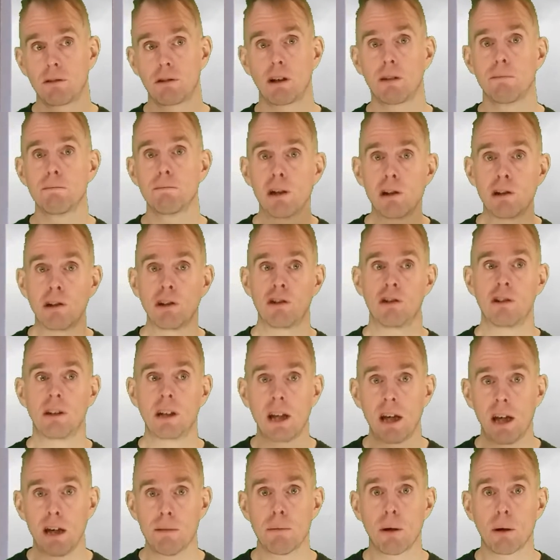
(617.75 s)
so motors
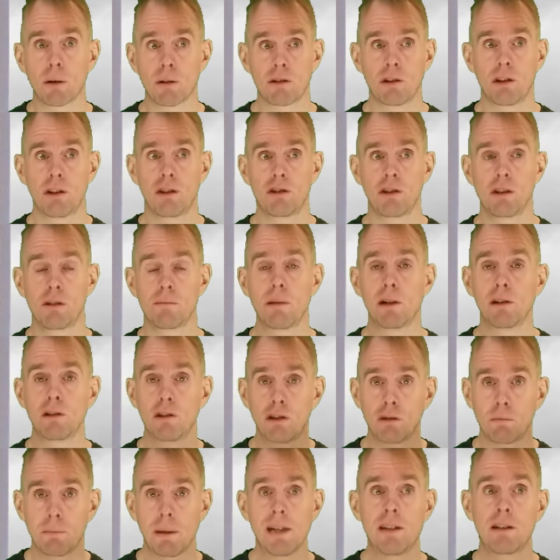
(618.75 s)
and gearboxes and
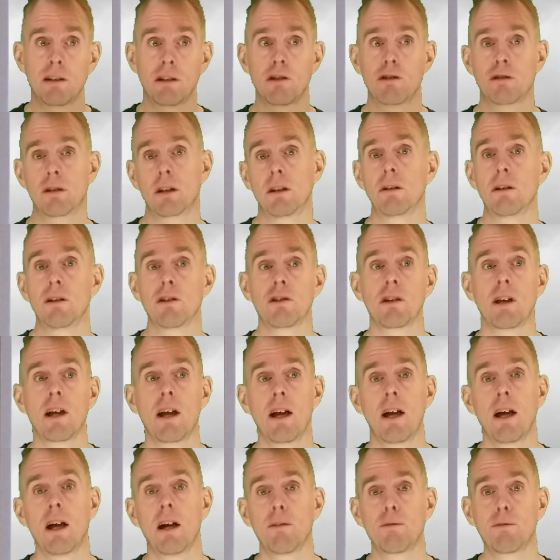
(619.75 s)
motor speed controllers
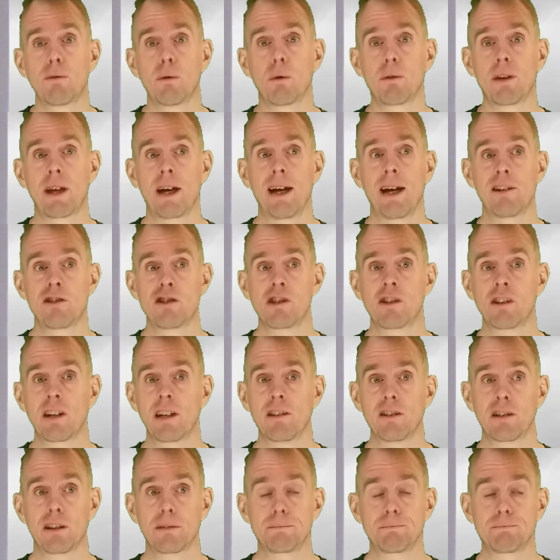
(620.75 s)
for the
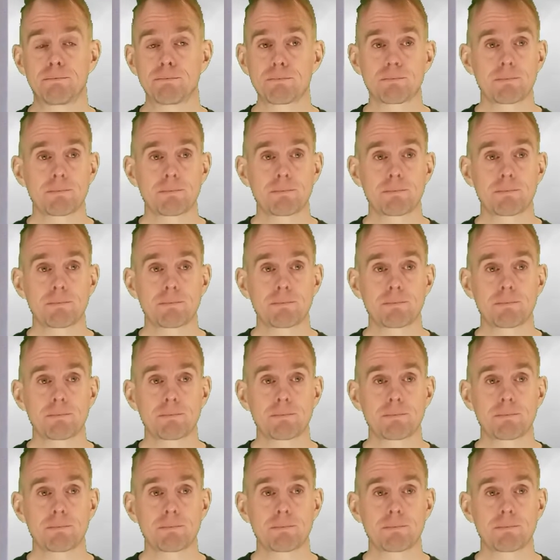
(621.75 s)
agitator.